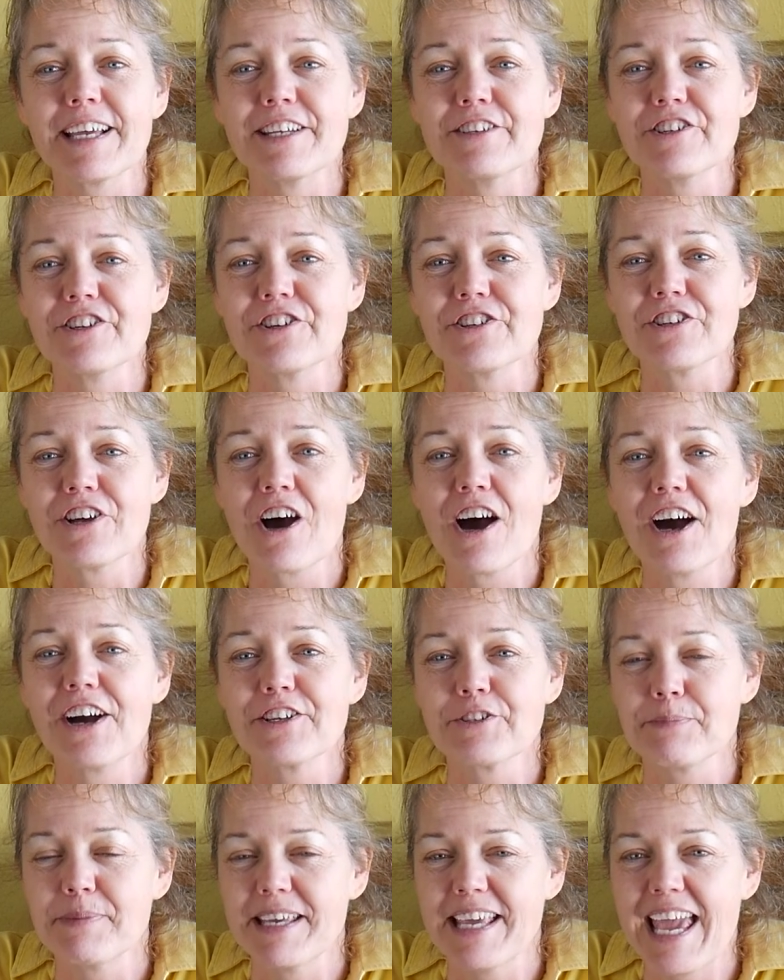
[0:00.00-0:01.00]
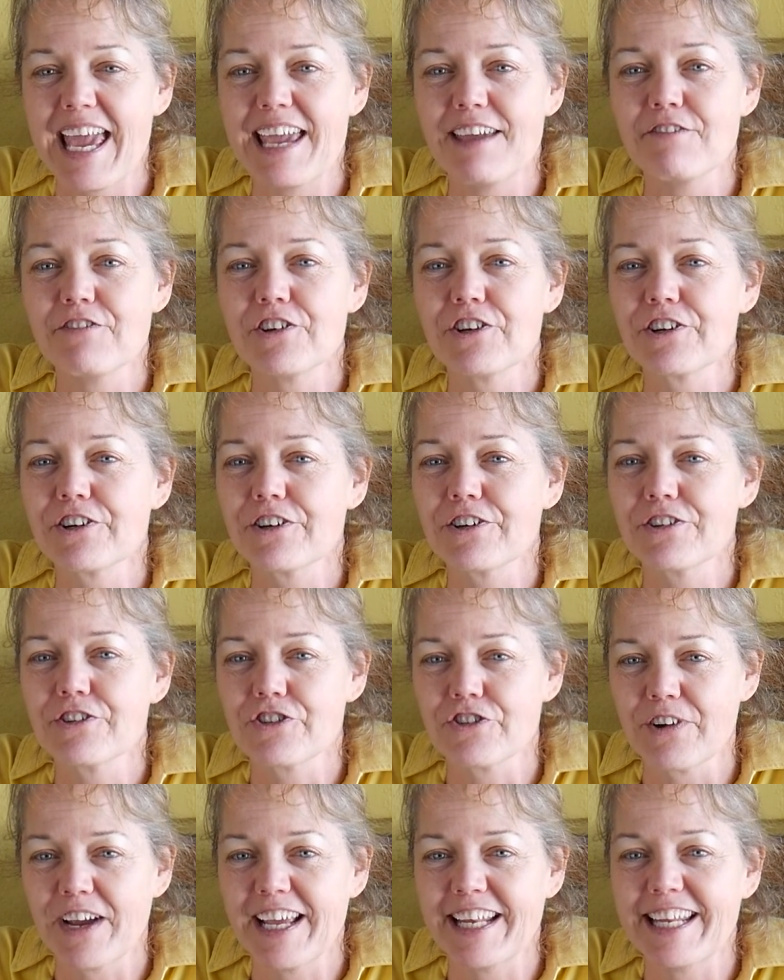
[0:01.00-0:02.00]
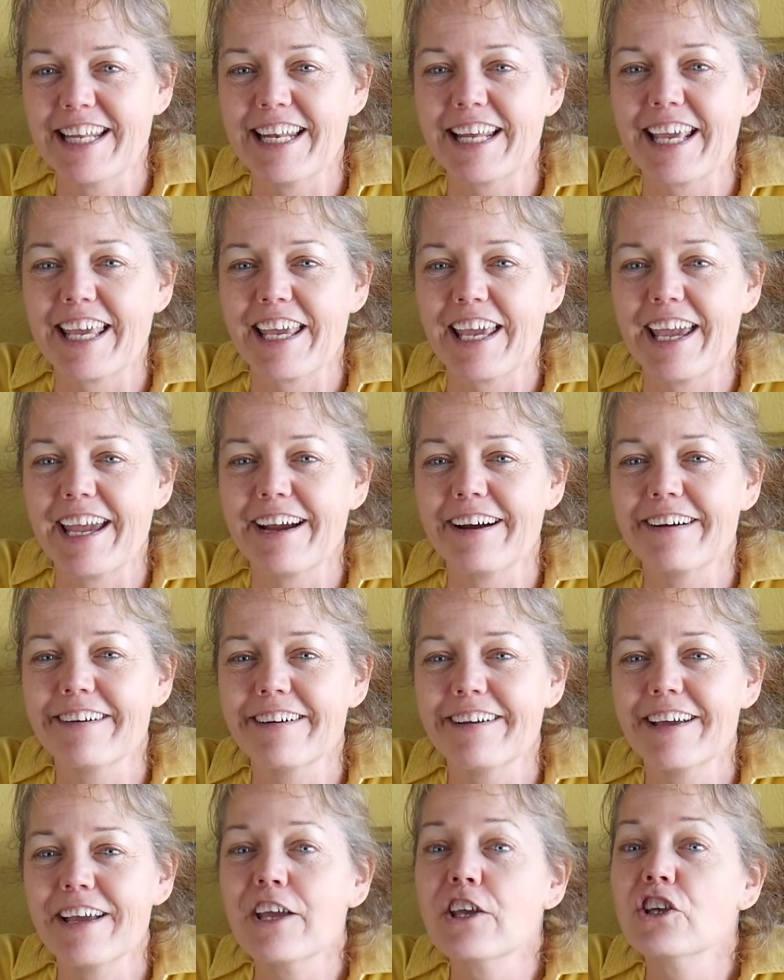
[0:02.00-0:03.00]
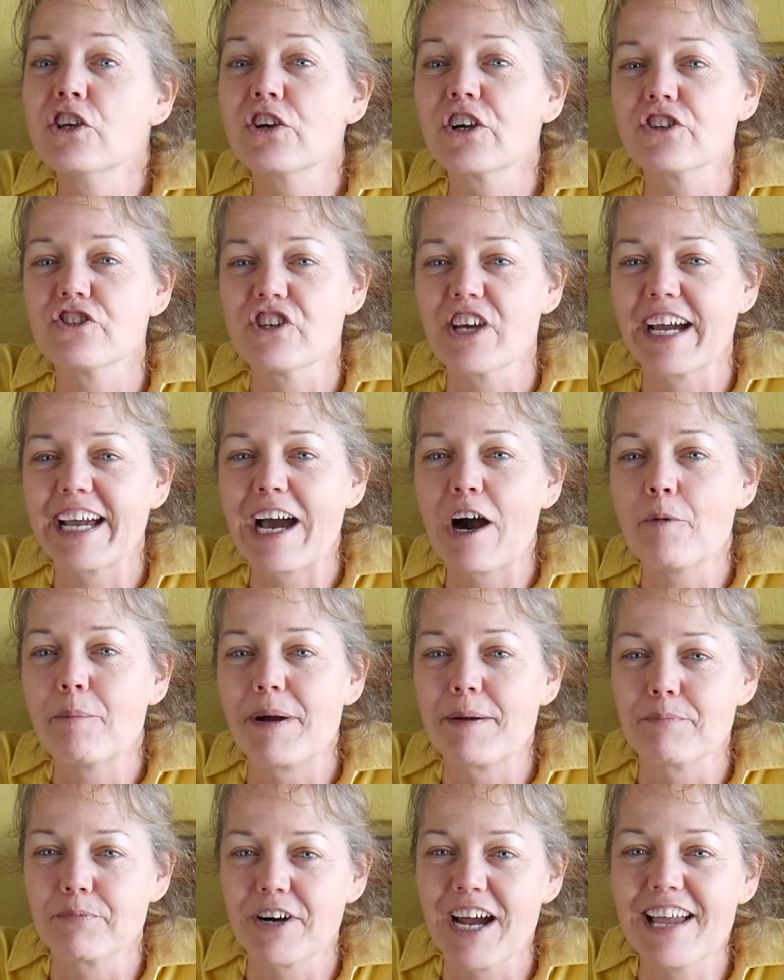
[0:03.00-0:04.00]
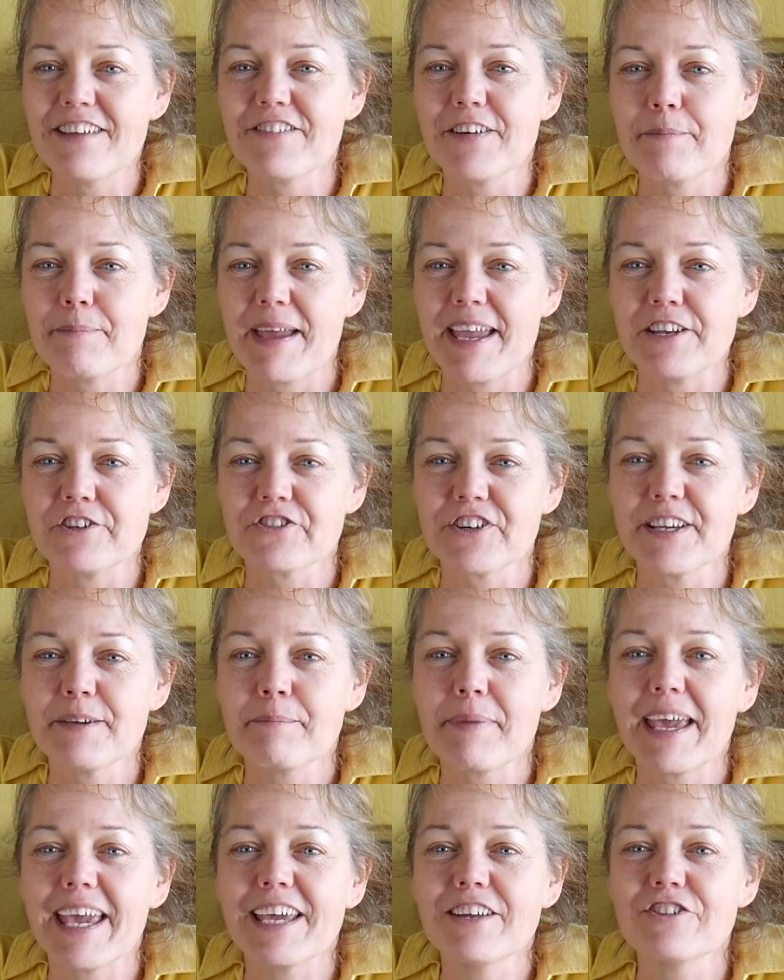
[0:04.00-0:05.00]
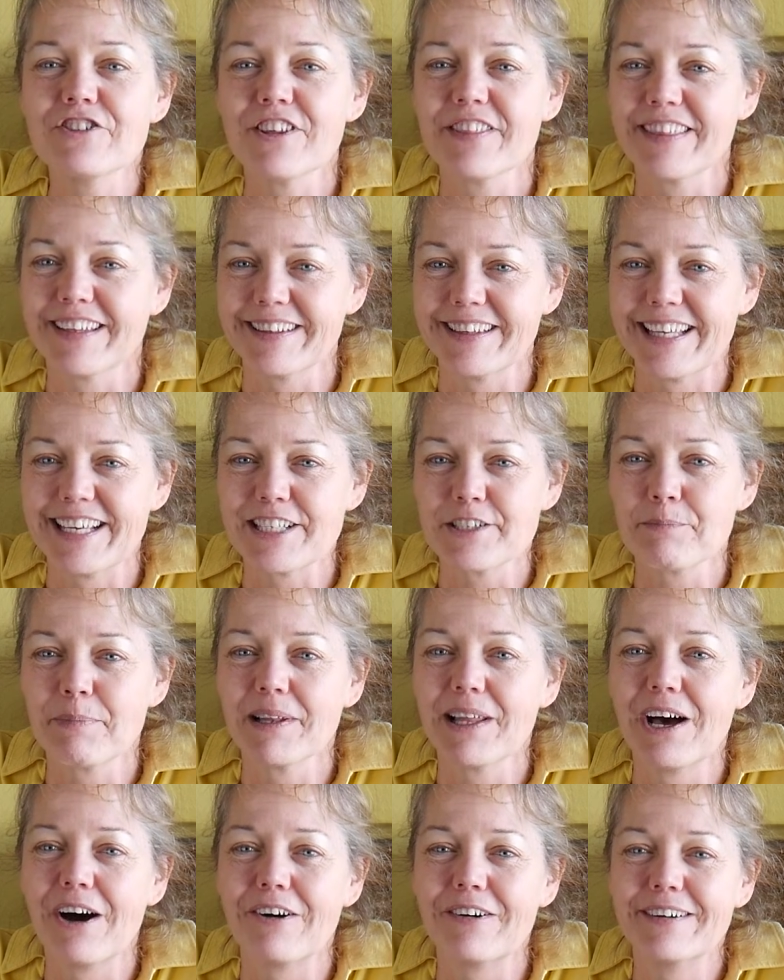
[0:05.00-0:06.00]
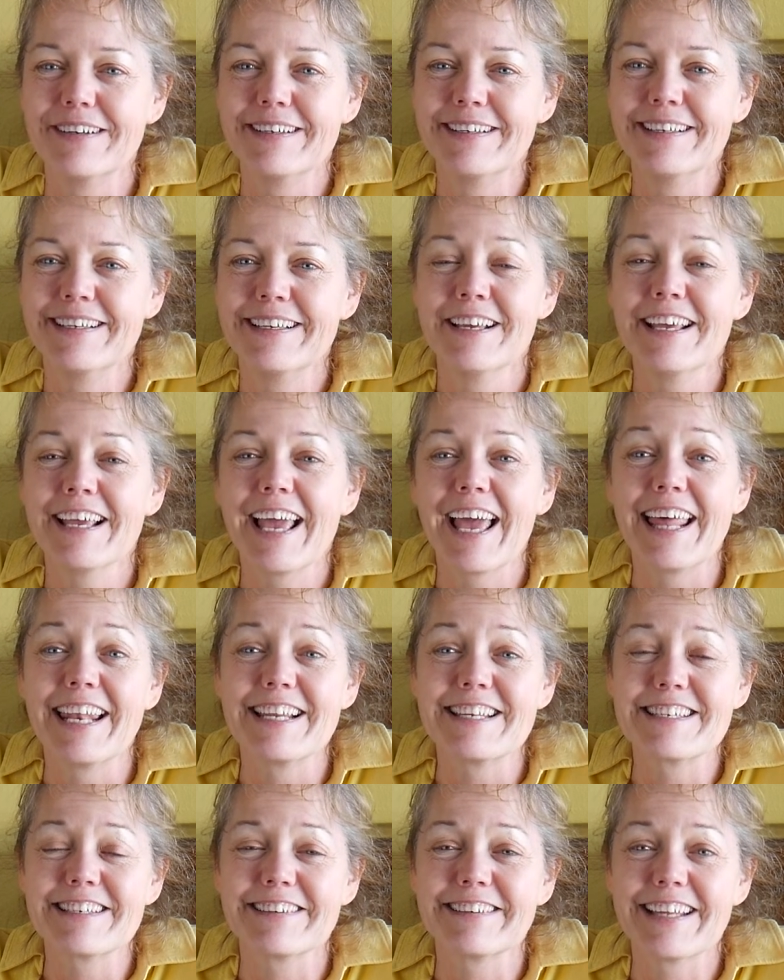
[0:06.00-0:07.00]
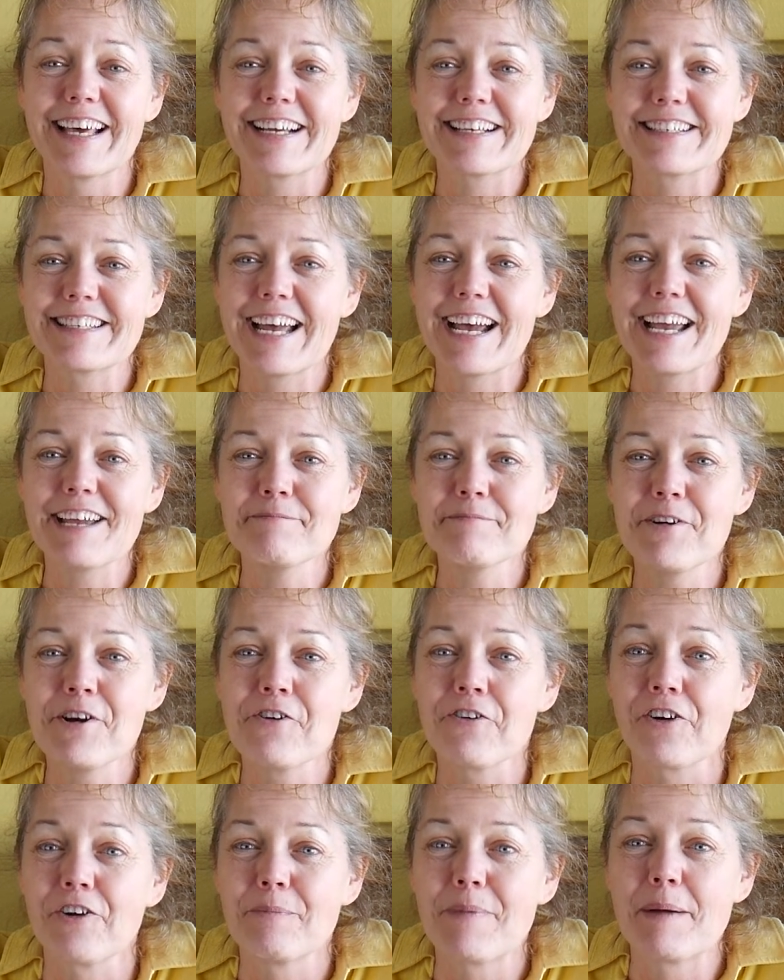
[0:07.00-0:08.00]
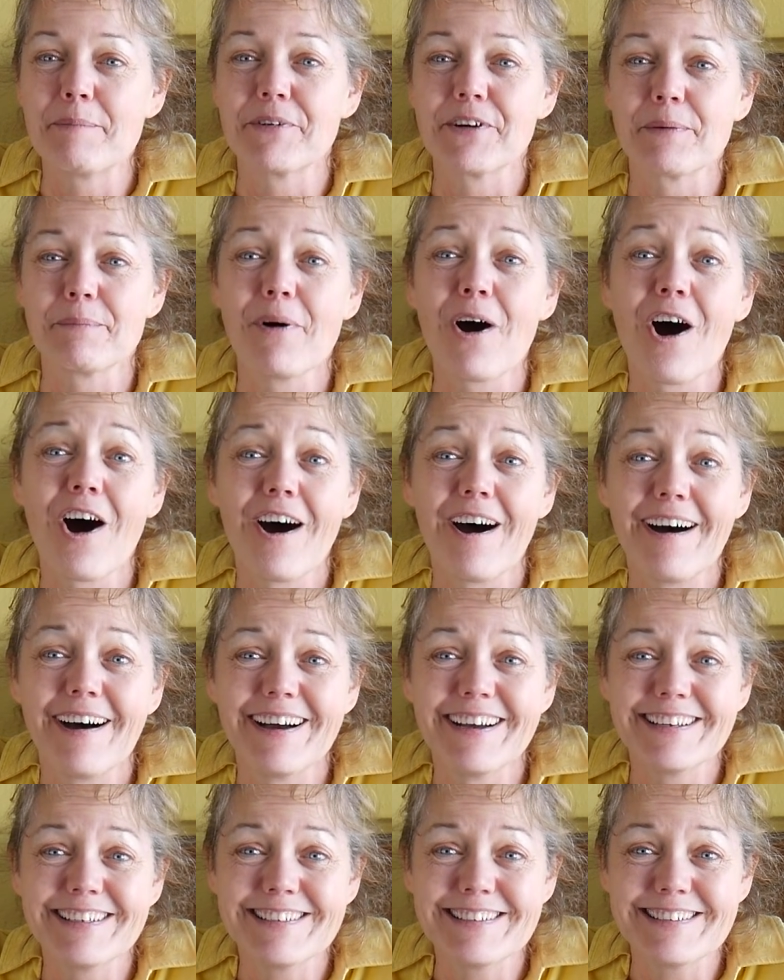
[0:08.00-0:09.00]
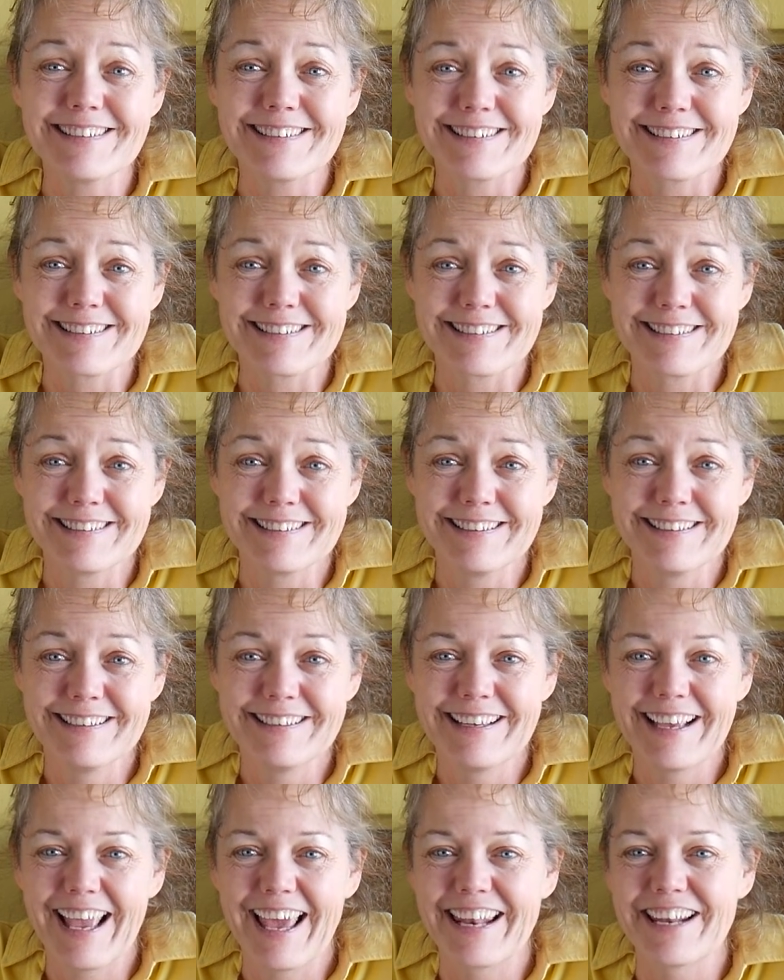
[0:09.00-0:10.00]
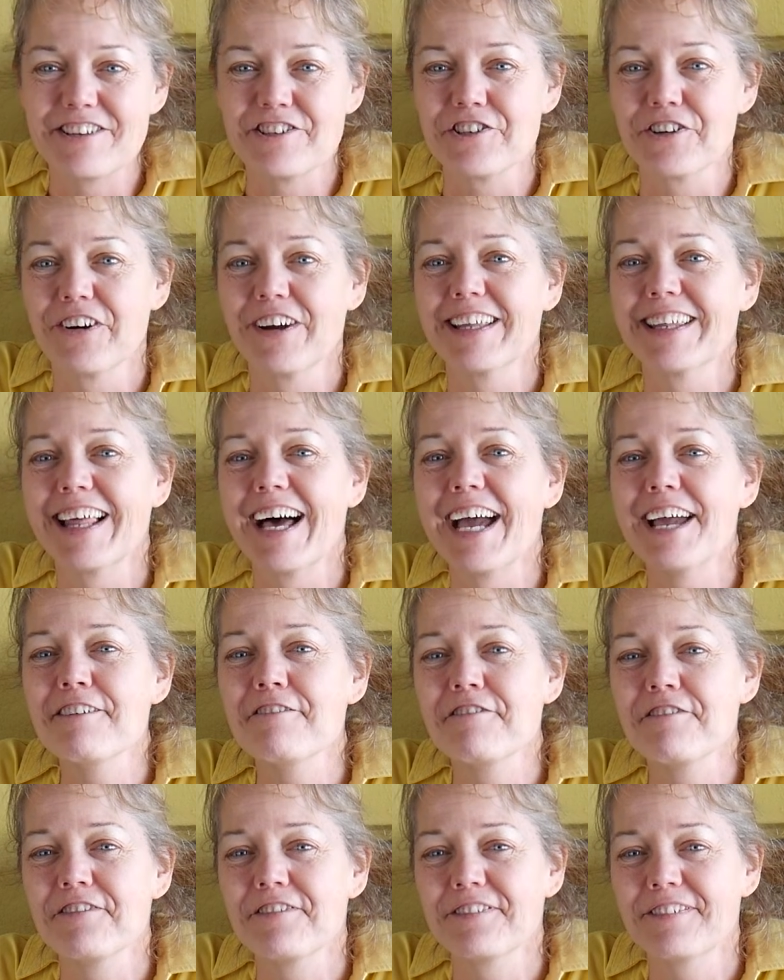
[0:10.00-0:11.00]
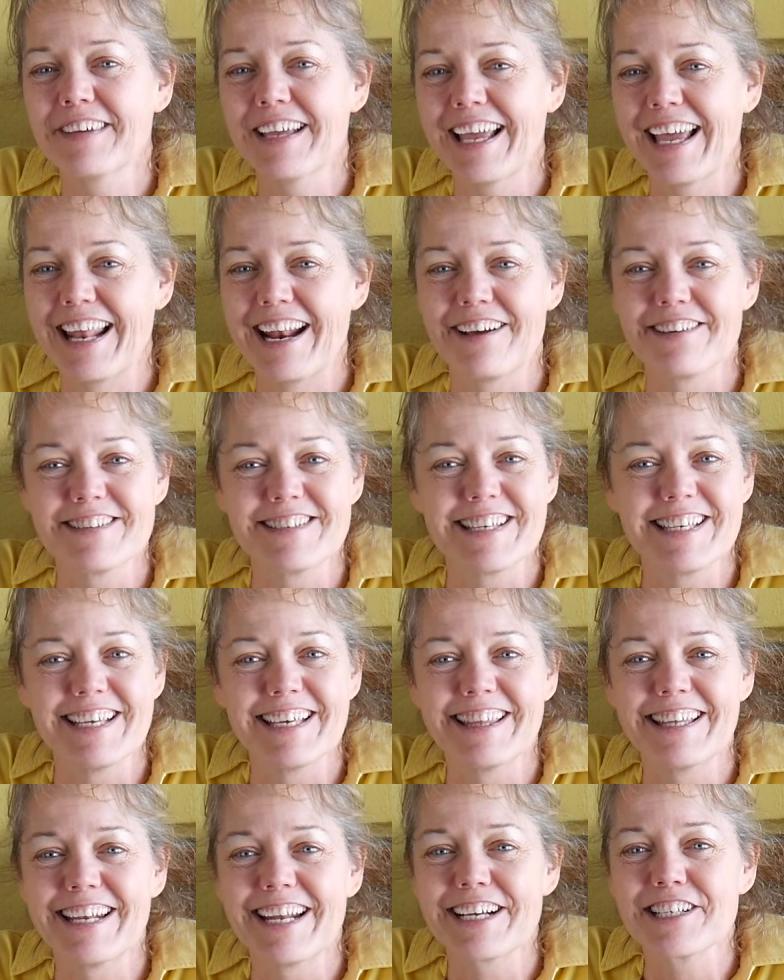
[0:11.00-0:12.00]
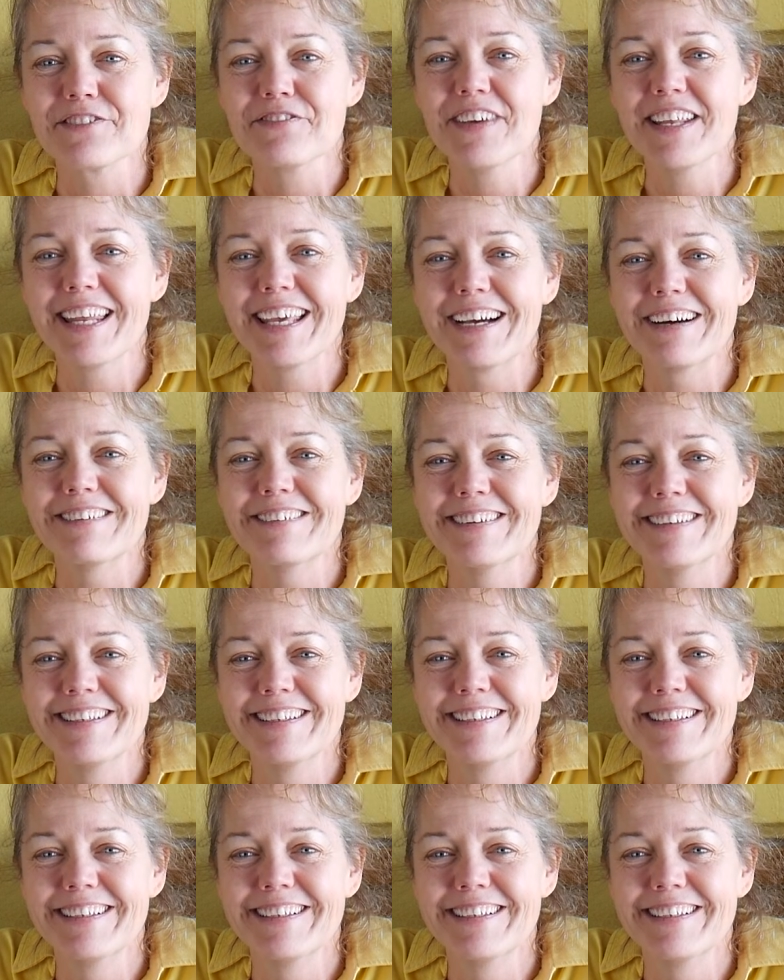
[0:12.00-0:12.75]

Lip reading: into your dog's behavior, training, and care, you can check out my private Patreon page, the link's below. And until next time, remember to pause and enjoy life. And I'll see you in the next video.